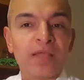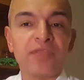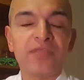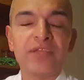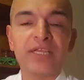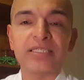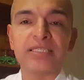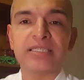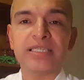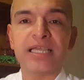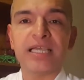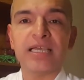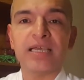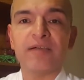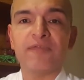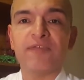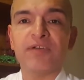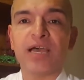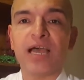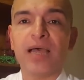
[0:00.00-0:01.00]
This King
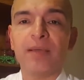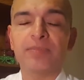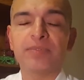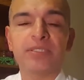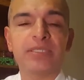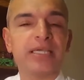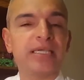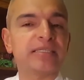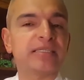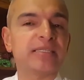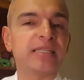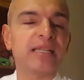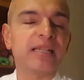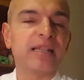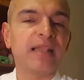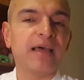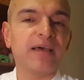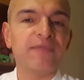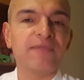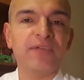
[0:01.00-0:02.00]
of Cups is
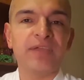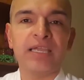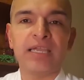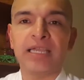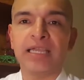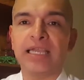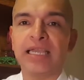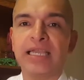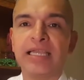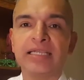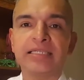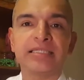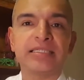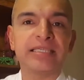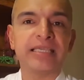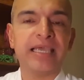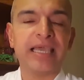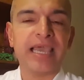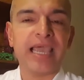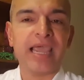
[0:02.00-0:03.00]
loving, he's
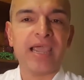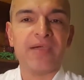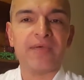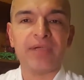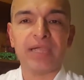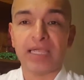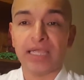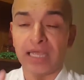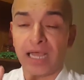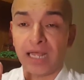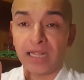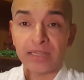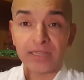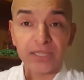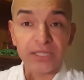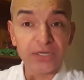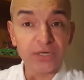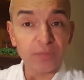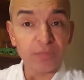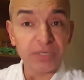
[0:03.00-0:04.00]
caring, a
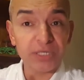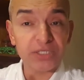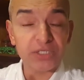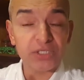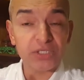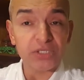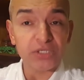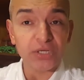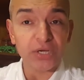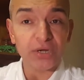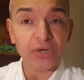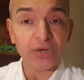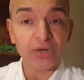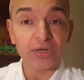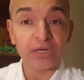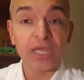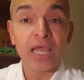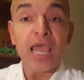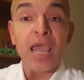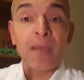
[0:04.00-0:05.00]
little bit
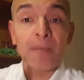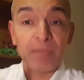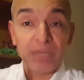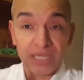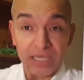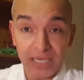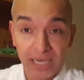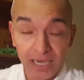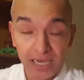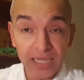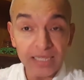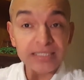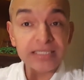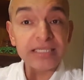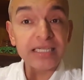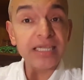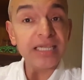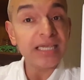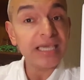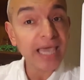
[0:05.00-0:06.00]
stern because
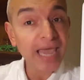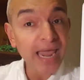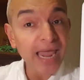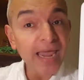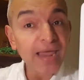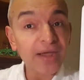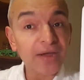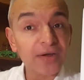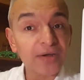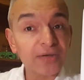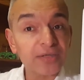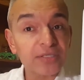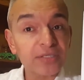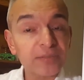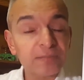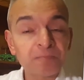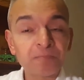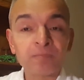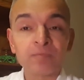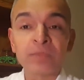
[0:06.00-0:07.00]
he cares,
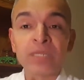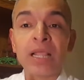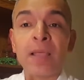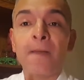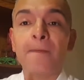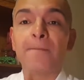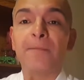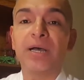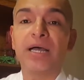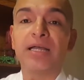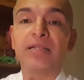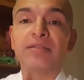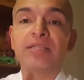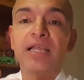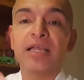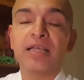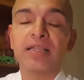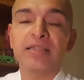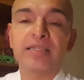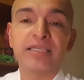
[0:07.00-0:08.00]

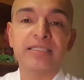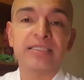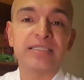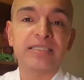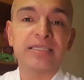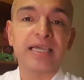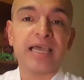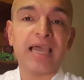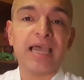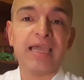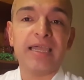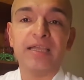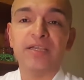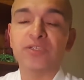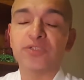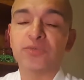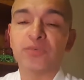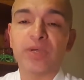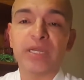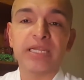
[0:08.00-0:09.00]
but this guy
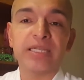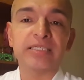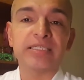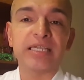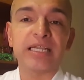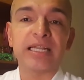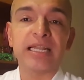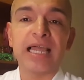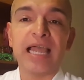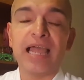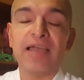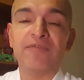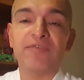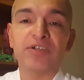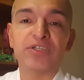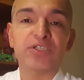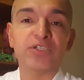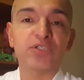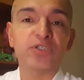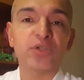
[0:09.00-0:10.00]
is ready to
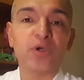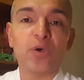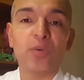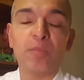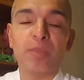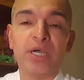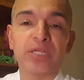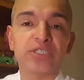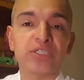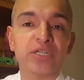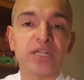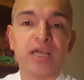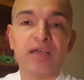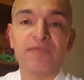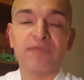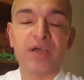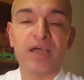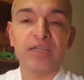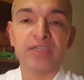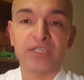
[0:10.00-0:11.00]
lavish so much
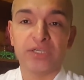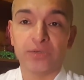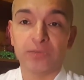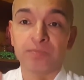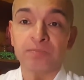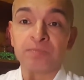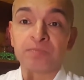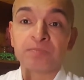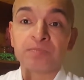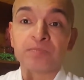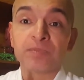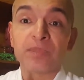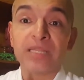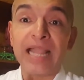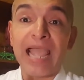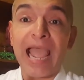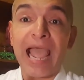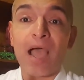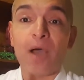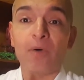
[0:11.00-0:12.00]
love on you.
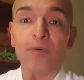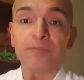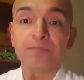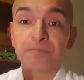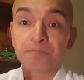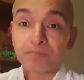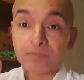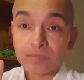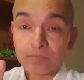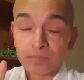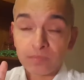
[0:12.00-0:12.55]
Now,